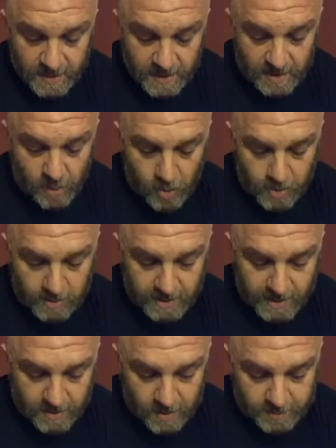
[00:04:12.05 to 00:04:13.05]
an
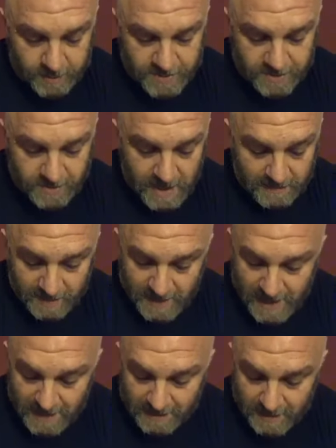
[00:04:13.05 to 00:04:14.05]
orderly or prescribed
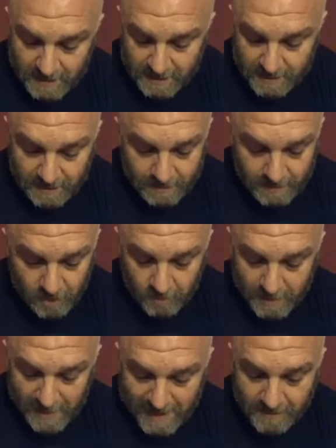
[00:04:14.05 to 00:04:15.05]
conduct
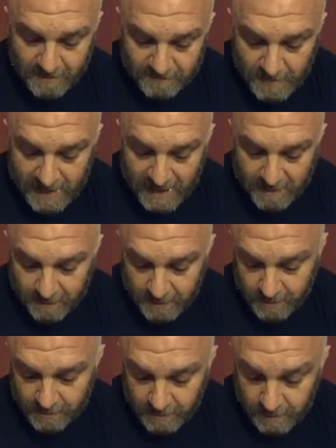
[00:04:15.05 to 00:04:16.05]
or pattern of
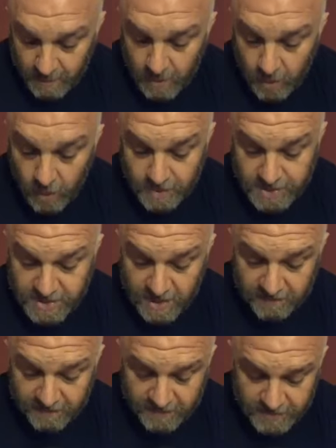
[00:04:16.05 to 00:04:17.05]
behavior or
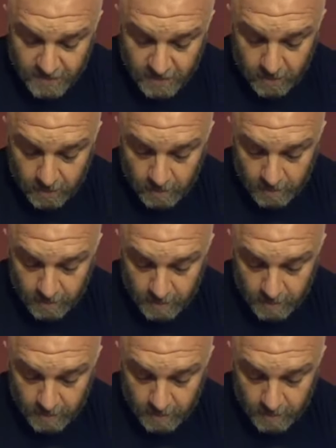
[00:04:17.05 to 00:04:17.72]
self-control.